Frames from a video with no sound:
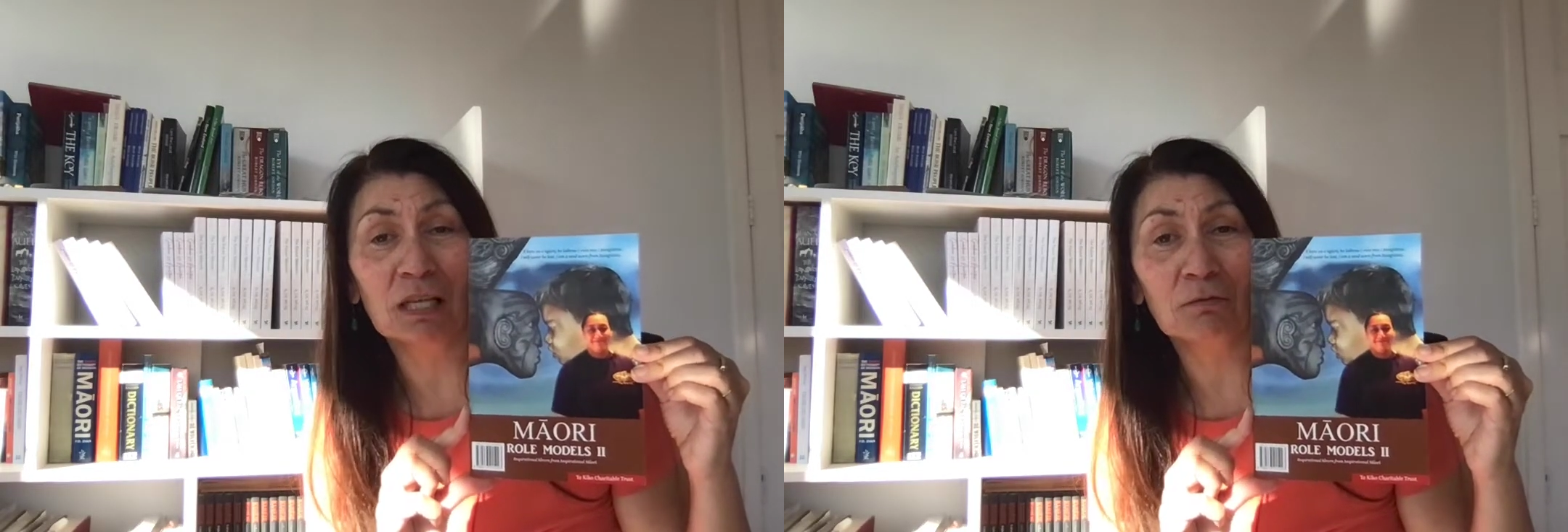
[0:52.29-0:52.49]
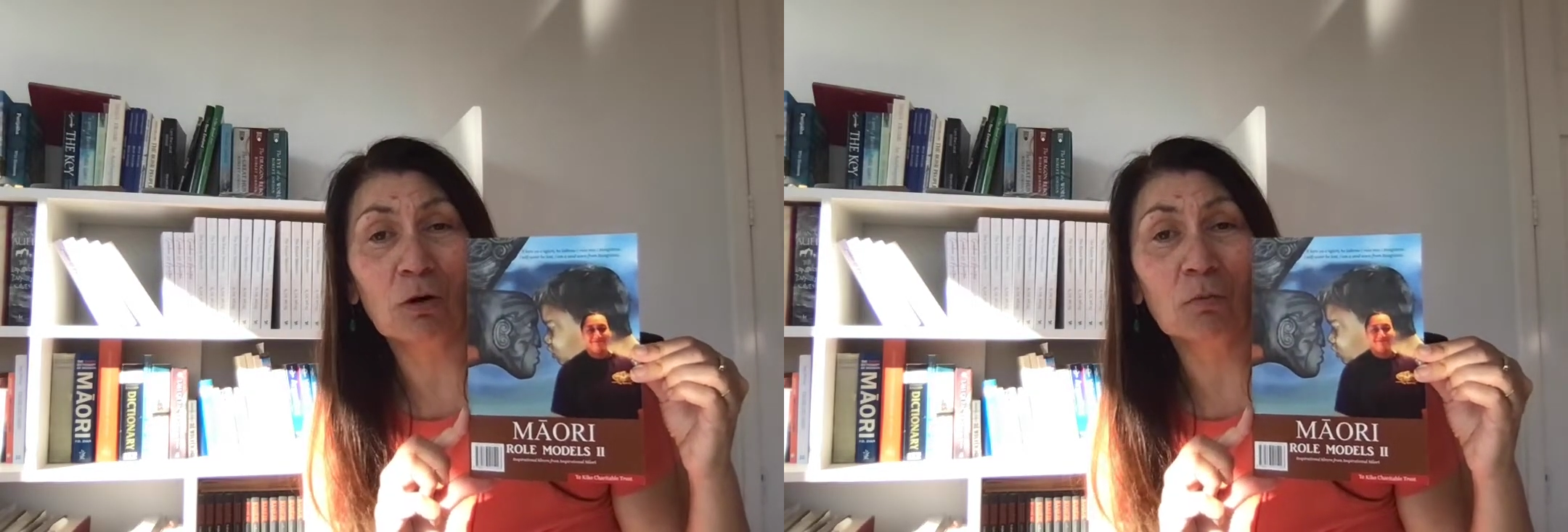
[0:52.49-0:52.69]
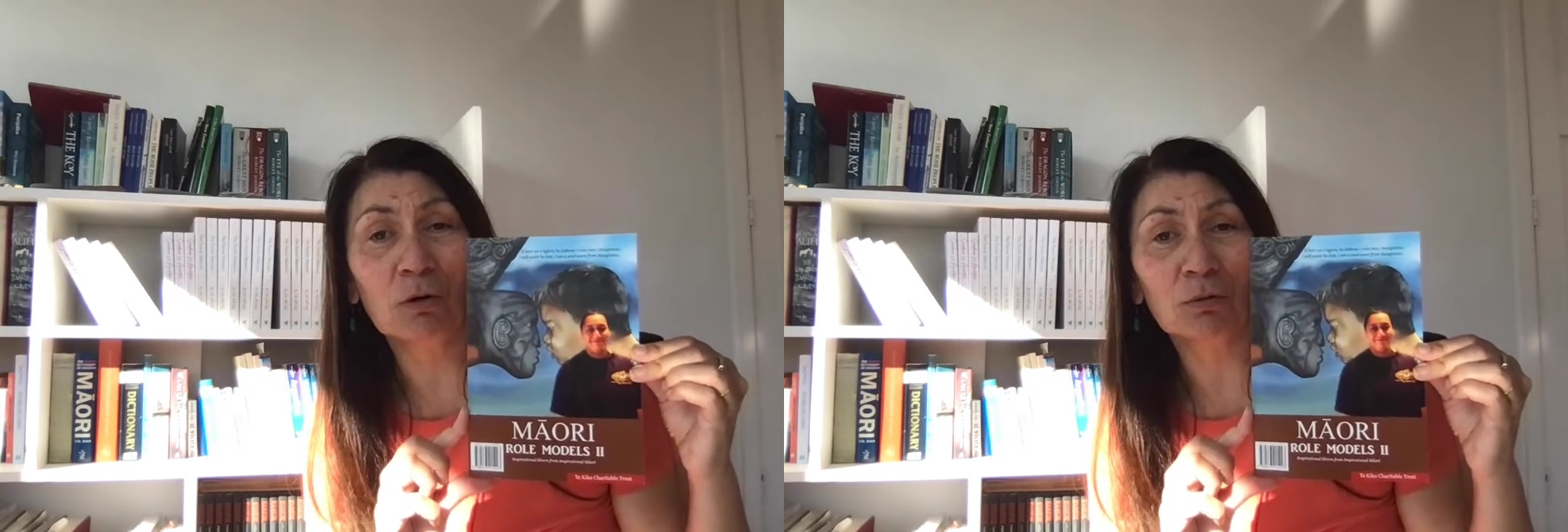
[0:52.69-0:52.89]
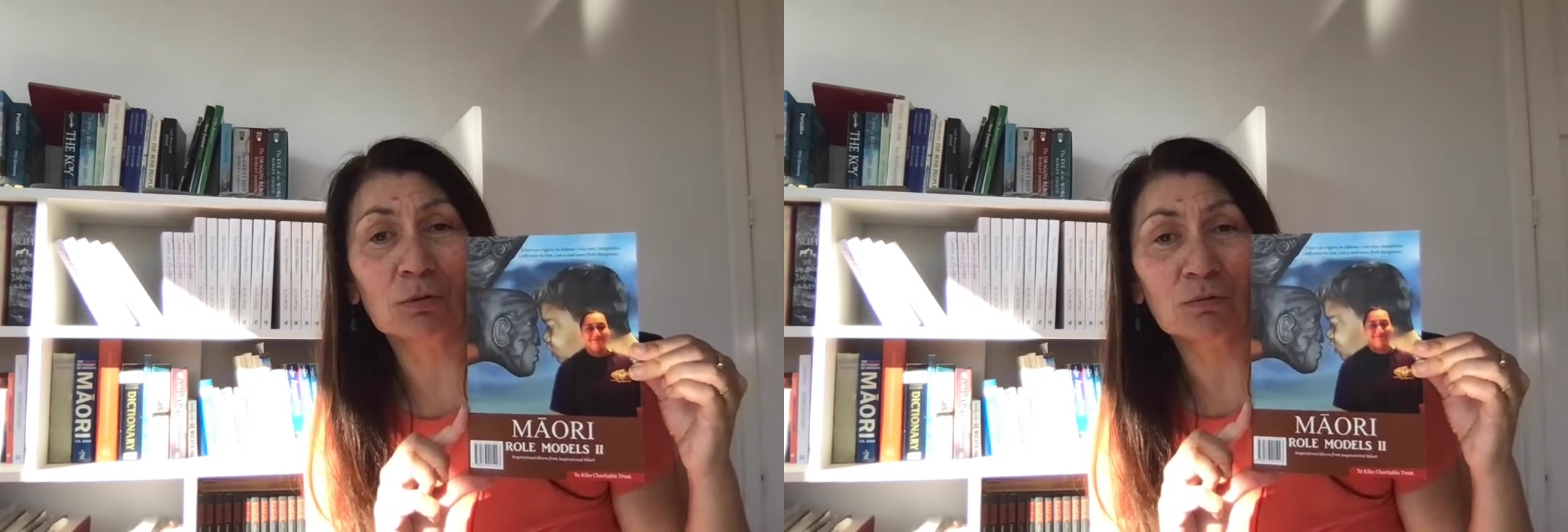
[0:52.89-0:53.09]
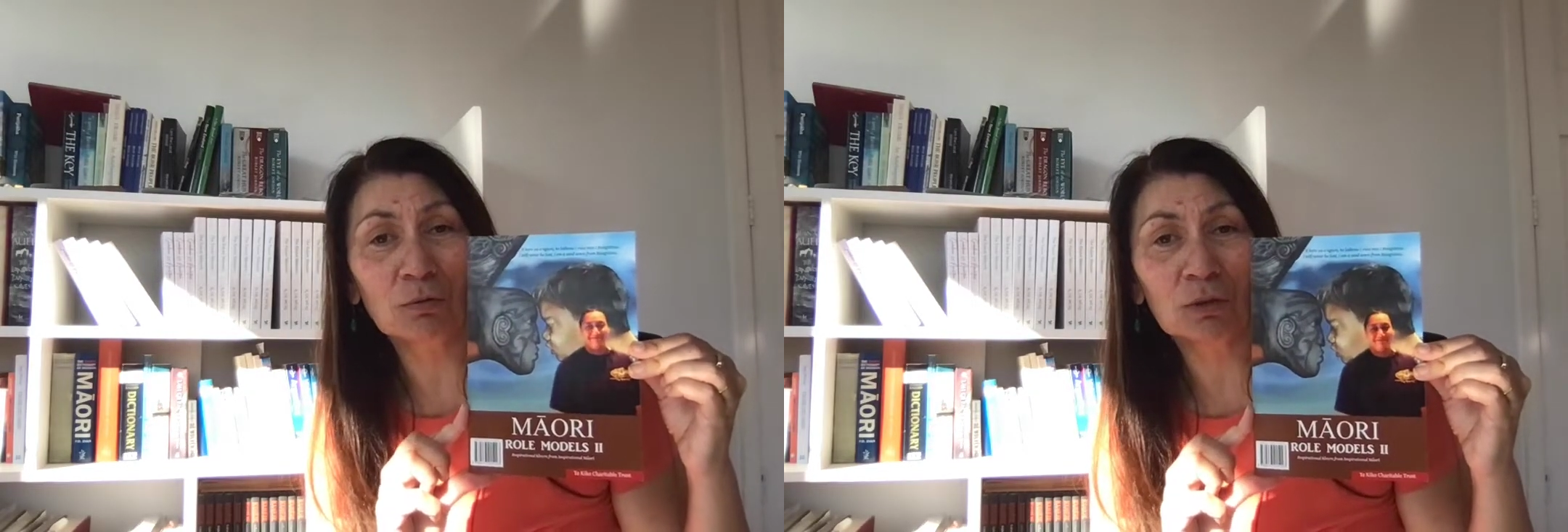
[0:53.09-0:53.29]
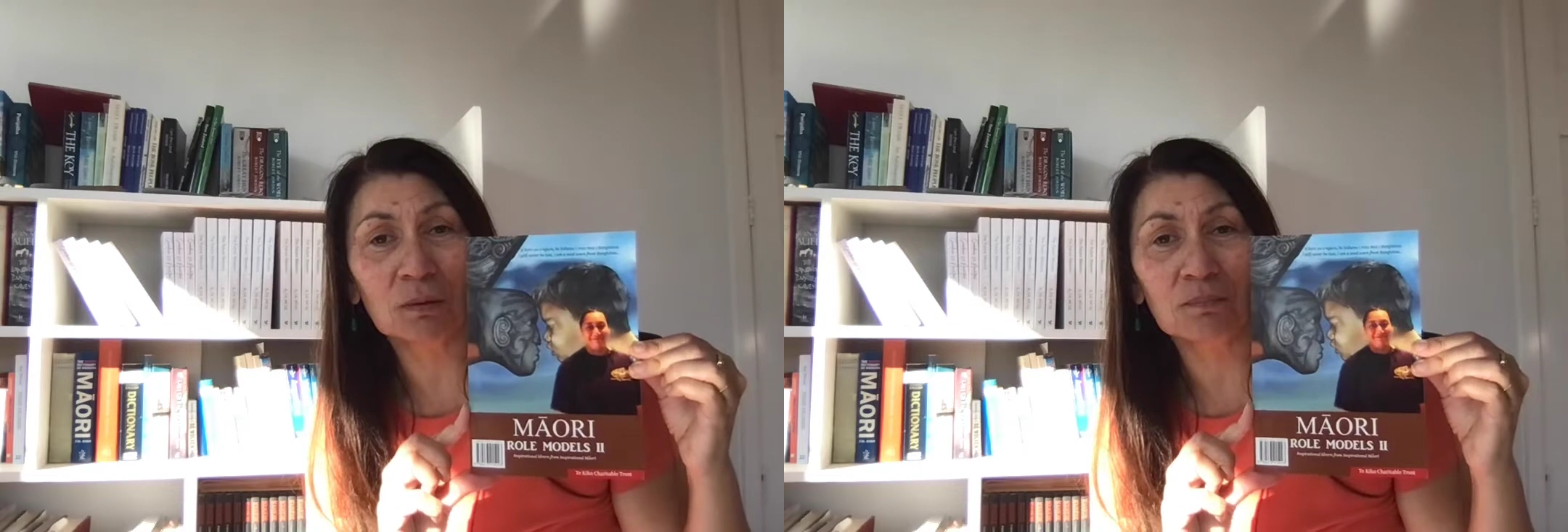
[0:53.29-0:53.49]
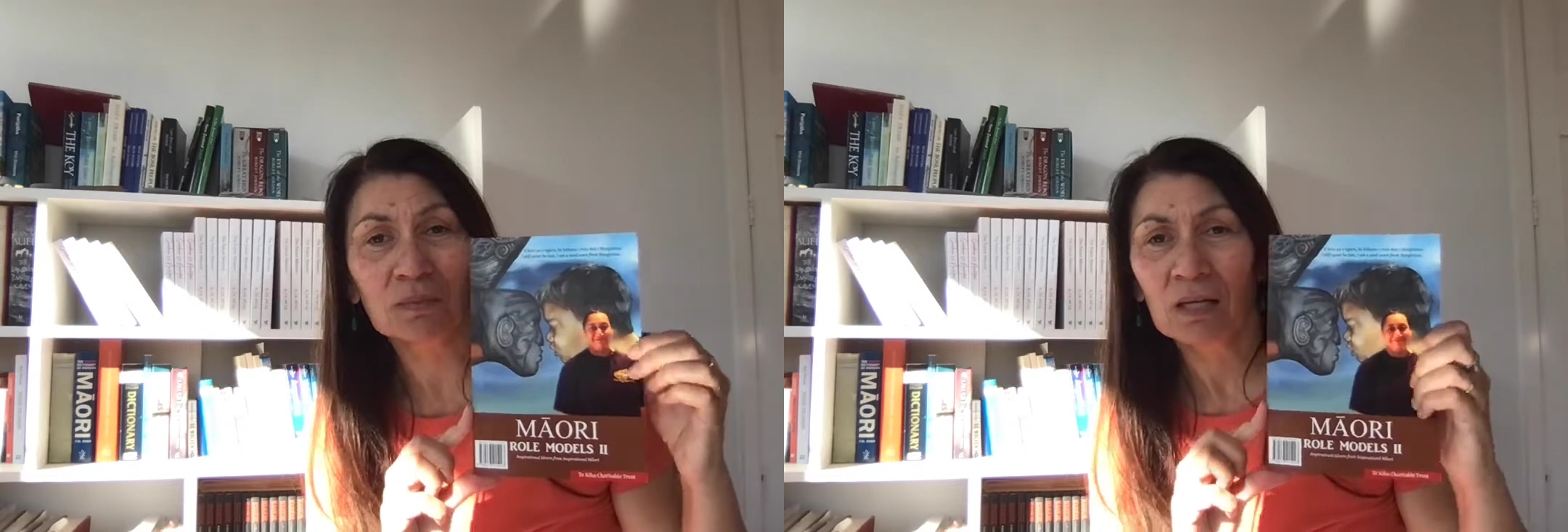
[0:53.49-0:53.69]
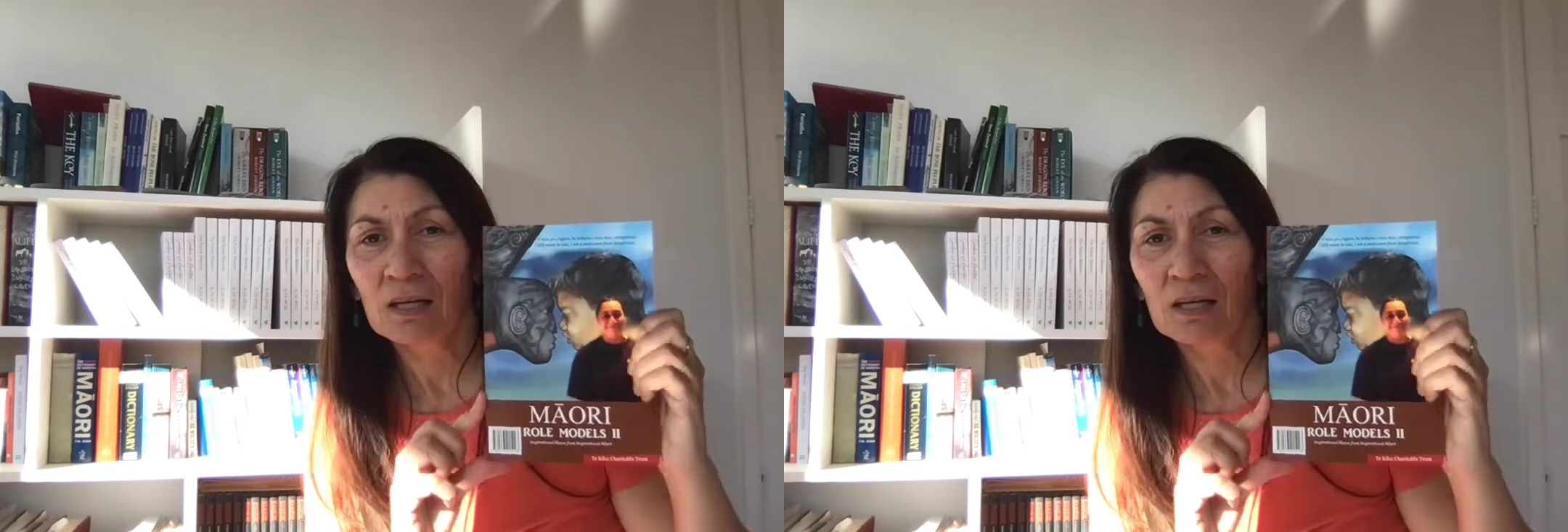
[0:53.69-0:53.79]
their role models for them.